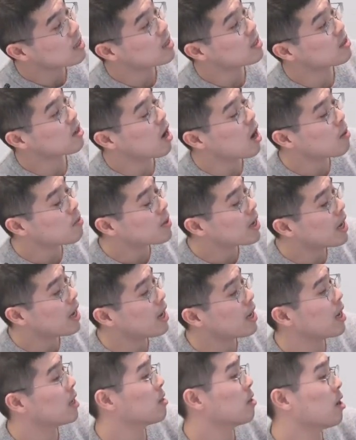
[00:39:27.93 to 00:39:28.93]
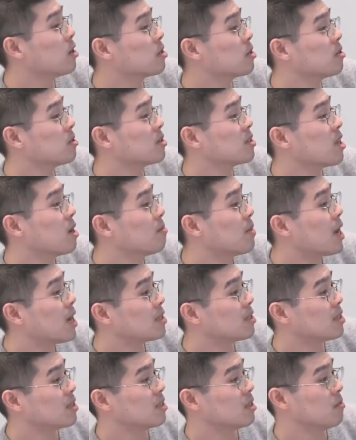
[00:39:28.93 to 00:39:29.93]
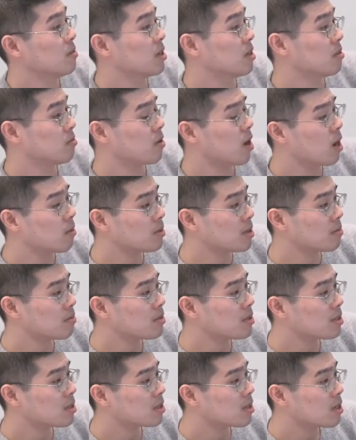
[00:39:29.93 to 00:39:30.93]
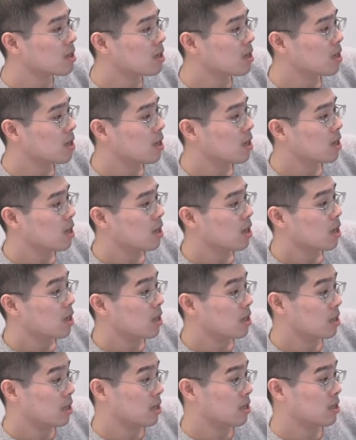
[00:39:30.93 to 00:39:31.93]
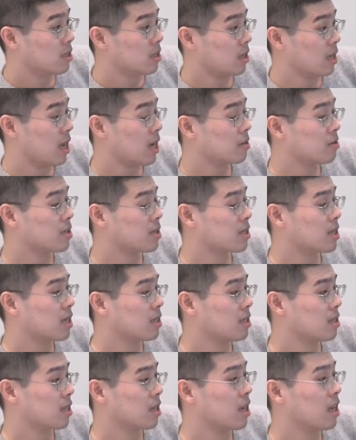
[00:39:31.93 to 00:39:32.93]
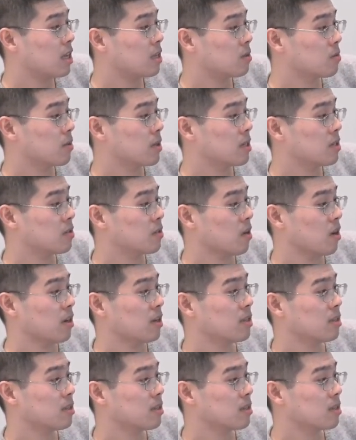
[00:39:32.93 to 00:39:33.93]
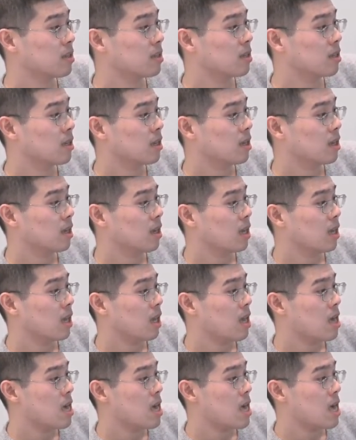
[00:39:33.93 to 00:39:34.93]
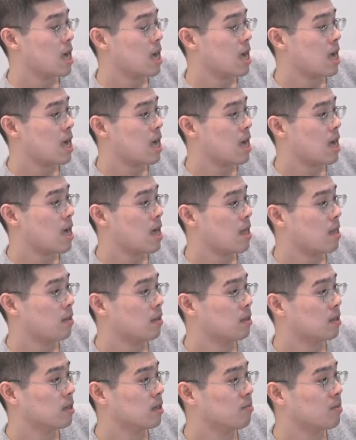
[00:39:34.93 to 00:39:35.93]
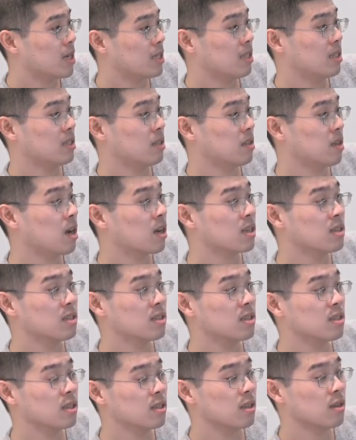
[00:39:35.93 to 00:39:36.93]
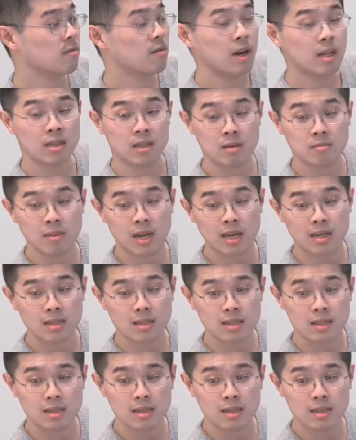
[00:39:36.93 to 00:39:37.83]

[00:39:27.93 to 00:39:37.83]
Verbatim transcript: top K and also some other similar problems. They actually study the case with noise, and uh, but they did not consider the round complexity.